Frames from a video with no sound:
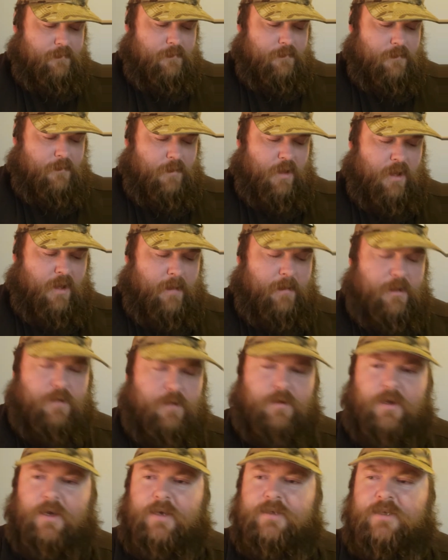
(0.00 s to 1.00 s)
But how about
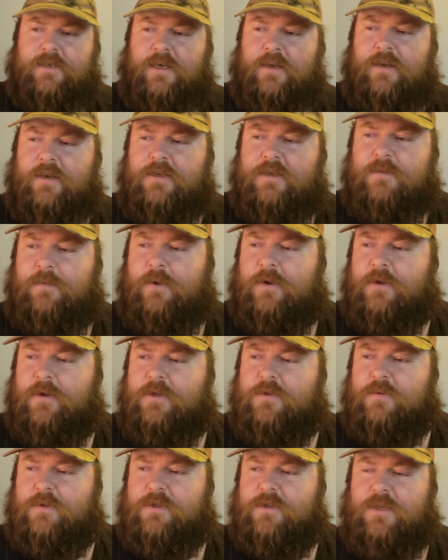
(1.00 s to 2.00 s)
you guys? Had any
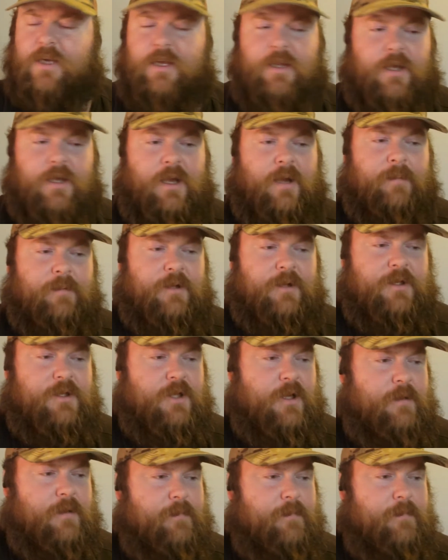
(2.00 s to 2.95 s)
experience with Cyelee optics yet?